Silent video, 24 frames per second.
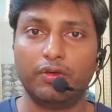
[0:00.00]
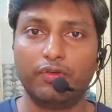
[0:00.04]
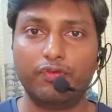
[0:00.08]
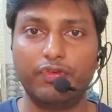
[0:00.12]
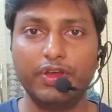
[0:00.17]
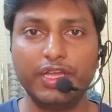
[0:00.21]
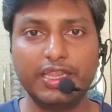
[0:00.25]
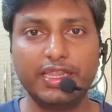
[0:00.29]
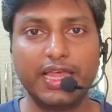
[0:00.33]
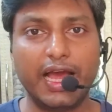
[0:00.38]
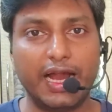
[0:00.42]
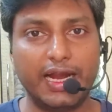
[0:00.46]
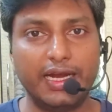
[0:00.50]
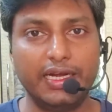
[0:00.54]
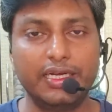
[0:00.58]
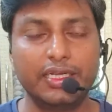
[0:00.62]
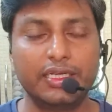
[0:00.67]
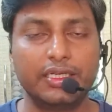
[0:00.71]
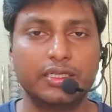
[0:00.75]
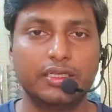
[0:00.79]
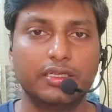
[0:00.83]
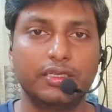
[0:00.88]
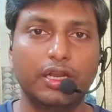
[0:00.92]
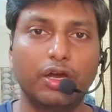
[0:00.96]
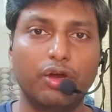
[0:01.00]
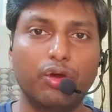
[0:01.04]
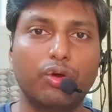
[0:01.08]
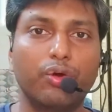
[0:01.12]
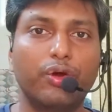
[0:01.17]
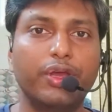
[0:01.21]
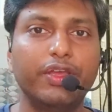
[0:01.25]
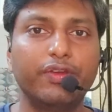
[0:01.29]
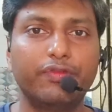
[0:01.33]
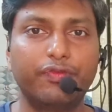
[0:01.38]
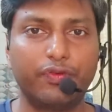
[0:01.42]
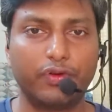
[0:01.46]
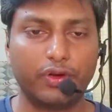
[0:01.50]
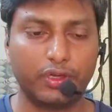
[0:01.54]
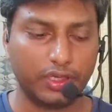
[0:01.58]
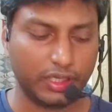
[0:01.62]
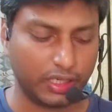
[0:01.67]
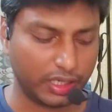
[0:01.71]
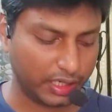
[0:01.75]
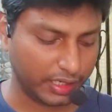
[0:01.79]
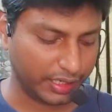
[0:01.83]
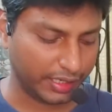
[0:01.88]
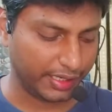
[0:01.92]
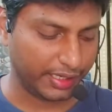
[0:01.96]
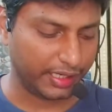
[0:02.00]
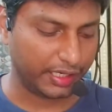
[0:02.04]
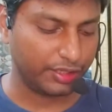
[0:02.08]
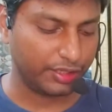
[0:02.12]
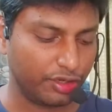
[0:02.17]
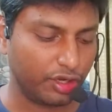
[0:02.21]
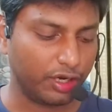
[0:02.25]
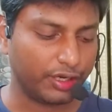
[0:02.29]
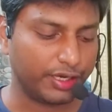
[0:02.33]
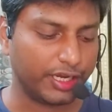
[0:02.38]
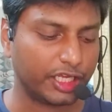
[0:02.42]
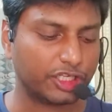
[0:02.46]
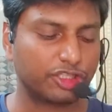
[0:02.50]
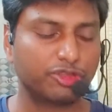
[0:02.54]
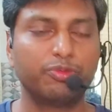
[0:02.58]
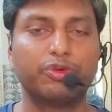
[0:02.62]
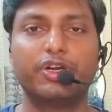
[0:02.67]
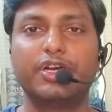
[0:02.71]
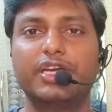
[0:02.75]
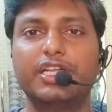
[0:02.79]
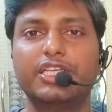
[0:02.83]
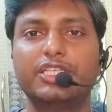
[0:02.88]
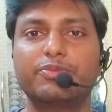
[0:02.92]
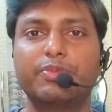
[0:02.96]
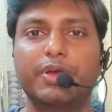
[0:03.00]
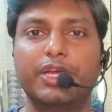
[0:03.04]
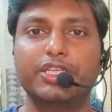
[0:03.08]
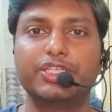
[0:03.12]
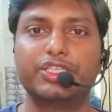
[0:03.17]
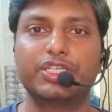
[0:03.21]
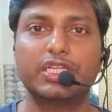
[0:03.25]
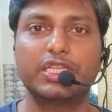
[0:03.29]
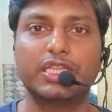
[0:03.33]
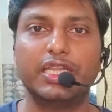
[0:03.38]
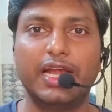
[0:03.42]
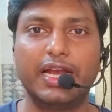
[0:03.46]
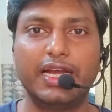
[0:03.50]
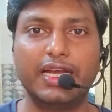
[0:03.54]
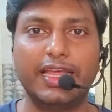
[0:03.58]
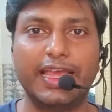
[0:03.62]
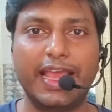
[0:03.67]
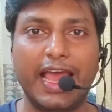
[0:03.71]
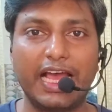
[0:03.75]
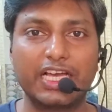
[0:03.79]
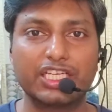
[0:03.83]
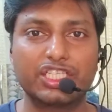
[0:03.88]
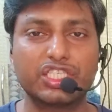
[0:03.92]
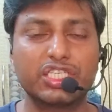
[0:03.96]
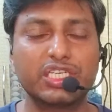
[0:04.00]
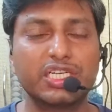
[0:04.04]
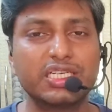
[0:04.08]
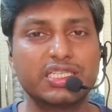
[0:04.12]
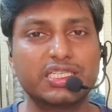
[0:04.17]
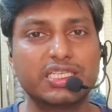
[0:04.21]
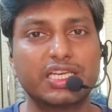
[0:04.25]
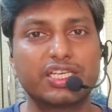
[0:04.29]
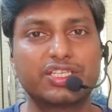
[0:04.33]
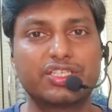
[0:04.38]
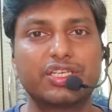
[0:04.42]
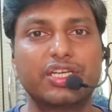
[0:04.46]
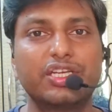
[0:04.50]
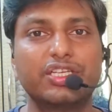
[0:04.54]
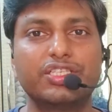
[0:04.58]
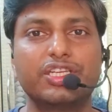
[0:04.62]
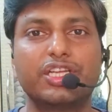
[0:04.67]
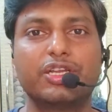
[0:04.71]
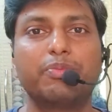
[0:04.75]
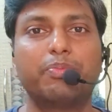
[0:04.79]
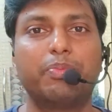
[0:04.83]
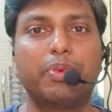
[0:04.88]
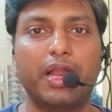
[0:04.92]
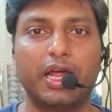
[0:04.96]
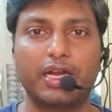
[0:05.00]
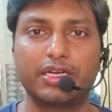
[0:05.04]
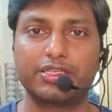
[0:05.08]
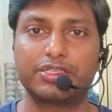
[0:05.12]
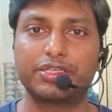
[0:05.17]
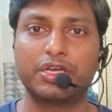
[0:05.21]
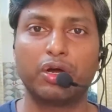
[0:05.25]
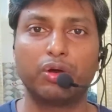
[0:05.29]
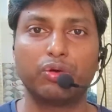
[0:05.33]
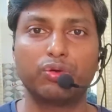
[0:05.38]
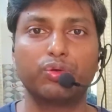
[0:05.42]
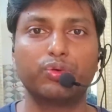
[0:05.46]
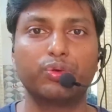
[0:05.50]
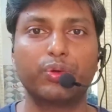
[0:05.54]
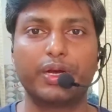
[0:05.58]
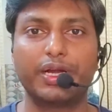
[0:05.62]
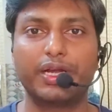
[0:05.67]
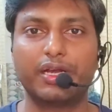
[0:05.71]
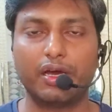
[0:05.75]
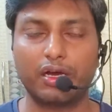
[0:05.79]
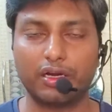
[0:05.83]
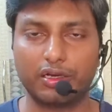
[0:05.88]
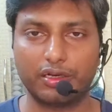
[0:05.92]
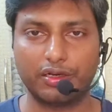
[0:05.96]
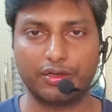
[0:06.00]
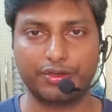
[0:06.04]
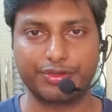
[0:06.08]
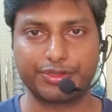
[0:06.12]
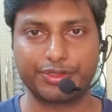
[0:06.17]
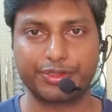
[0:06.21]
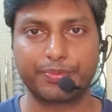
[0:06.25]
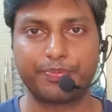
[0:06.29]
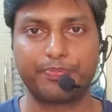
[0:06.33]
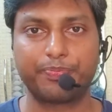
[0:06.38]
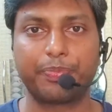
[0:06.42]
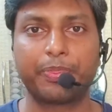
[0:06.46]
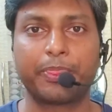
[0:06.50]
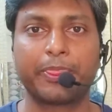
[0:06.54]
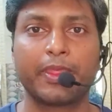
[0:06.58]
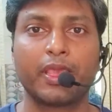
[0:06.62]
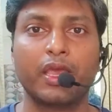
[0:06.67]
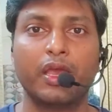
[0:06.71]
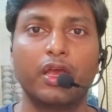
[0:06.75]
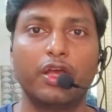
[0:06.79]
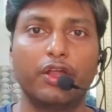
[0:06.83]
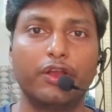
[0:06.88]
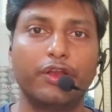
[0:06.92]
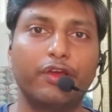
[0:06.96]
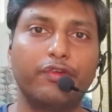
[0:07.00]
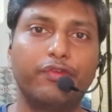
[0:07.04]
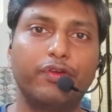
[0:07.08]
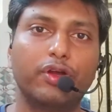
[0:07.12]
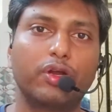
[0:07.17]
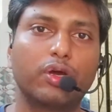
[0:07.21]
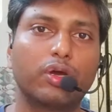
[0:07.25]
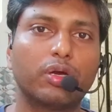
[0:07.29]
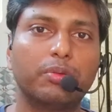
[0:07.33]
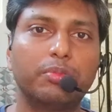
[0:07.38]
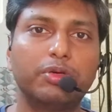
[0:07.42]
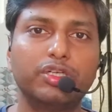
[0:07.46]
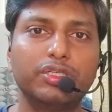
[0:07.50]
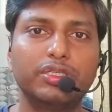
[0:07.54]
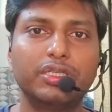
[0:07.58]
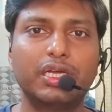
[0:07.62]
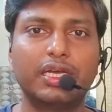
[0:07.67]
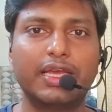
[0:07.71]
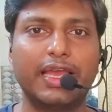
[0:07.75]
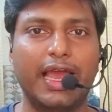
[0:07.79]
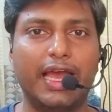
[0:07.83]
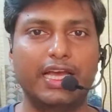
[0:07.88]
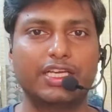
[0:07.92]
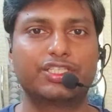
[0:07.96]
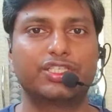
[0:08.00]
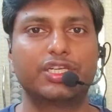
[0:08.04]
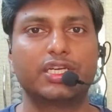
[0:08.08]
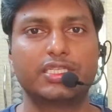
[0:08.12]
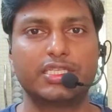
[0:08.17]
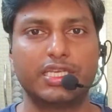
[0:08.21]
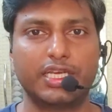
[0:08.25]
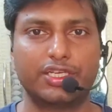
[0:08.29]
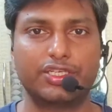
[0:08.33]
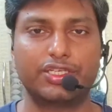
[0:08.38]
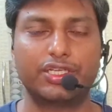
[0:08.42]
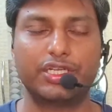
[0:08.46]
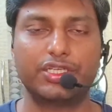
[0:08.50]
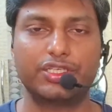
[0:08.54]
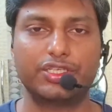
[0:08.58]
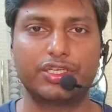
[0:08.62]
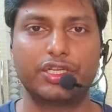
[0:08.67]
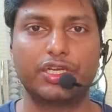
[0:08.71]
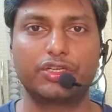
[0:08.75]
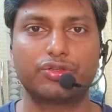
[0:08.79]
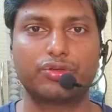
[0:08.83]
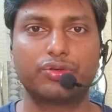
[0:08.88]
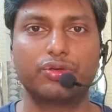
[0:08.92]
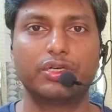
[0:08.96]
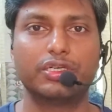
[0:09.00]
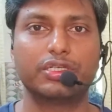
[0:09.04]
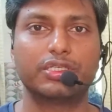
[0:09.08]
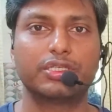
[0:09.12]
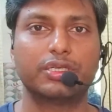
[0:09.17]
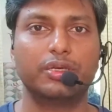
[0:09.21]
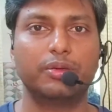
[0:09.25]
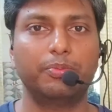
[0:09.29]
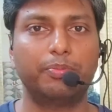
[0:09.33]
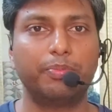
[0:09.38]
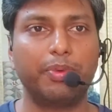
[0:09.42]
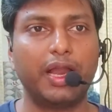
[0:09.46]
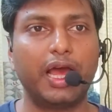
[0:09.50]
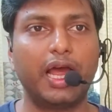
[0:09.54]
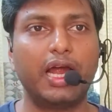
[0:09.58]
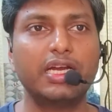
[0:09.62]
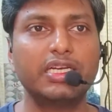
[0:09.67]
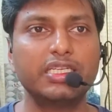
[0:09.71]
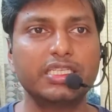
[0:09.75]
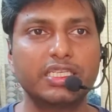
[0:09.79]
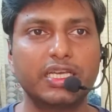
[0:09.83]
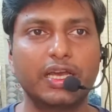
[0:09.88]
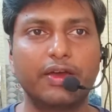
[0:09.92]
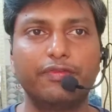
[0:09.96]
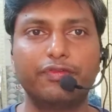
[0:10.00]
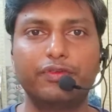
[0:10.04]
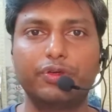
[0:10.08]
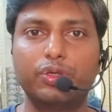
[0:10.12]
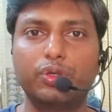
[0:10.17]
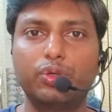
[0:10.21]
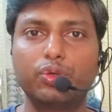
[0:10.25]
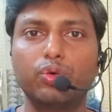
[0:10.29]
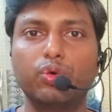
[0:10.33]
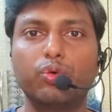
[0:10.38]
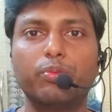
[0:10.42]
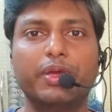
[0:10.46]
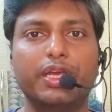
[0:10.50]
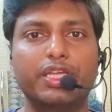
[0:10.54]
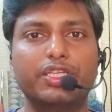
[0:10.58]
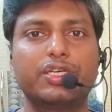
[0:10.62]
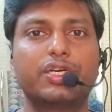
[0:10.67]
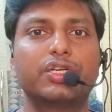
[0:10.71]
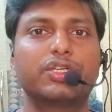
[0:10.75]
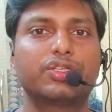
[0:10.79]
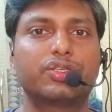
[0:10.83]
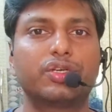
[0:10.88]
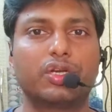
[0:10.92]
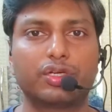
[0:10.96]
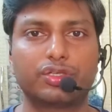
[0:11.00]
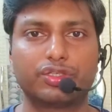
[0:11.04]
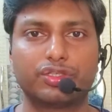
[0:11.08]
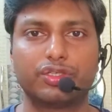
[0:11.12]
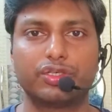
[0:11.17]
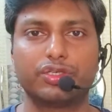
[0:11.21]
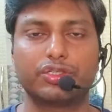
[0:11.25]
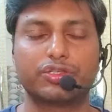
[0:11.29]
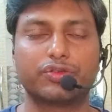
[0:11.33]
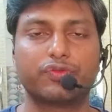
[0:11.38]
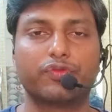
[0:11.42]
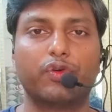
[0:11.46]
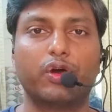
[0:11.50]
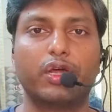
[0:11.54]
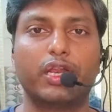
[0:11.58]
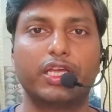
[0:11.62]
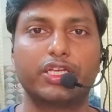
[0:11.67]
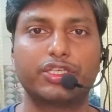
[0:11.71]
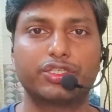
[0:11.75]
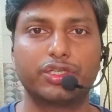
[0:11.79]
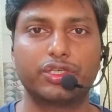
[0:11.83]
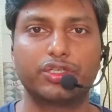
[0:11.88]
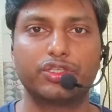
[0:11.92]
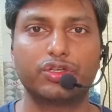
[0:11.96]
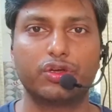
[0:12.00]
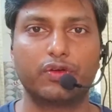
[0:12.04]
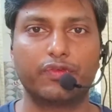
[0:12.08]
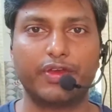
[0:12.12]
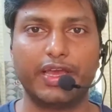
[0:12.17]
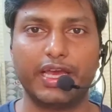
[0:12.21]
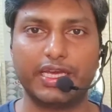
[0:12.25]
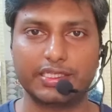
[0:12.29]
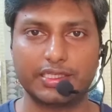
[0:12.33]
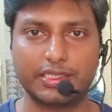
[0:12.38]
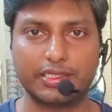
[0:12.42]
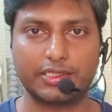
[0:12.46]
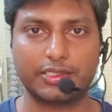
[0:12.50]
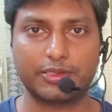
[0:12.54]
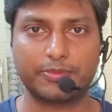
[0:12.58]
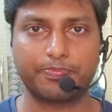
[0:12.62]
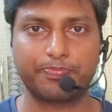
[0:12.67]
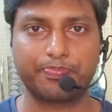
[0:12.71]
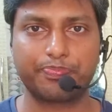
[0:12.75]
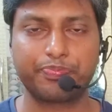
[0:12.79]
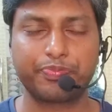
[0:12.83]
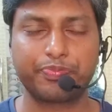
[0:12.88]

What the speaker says: With that, now going further ahead, your textbook it is mentioned that gaseous exchange in plants, how do it occurs? Now if you talk about the gaseous exchange, dear students, plants have two major structures for exchange of gases.